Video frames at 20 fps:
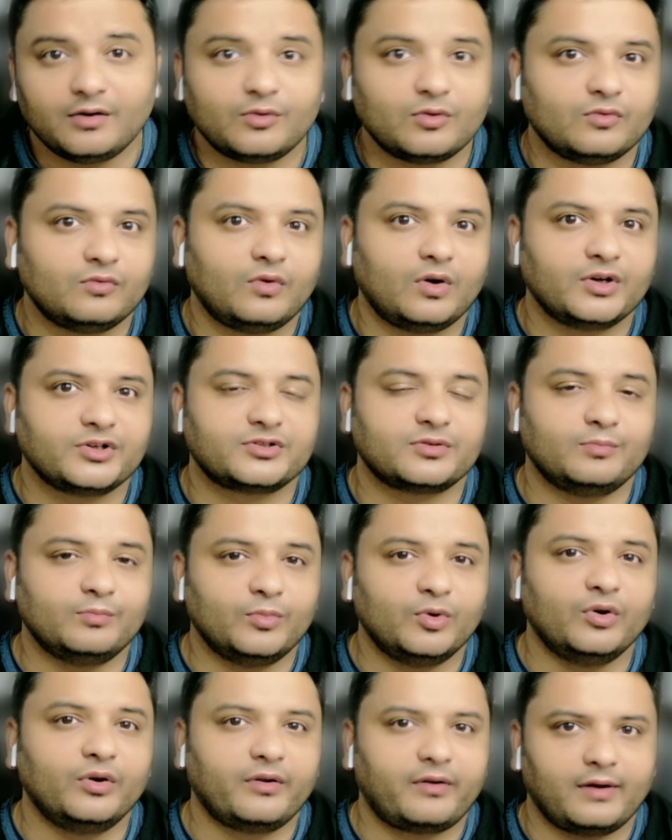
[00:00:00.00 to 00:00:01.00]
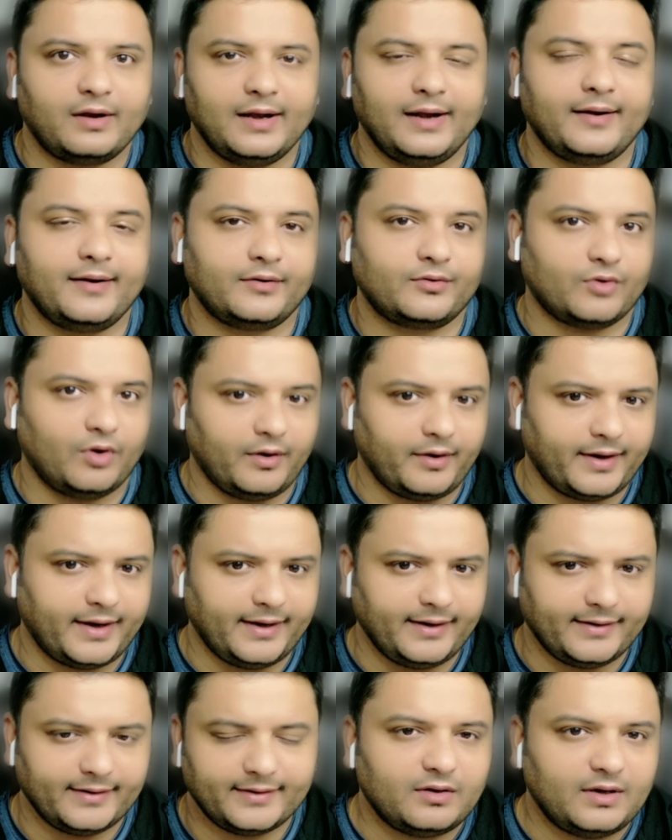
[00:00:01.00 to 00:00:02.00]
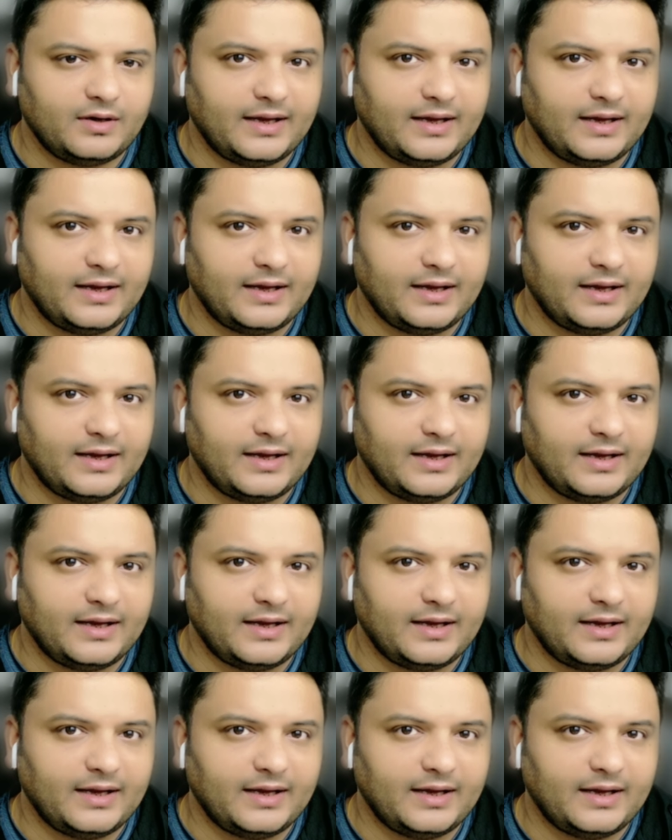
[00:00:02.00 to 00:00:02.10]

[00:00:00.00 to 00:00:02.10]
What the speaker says: to watch more related content,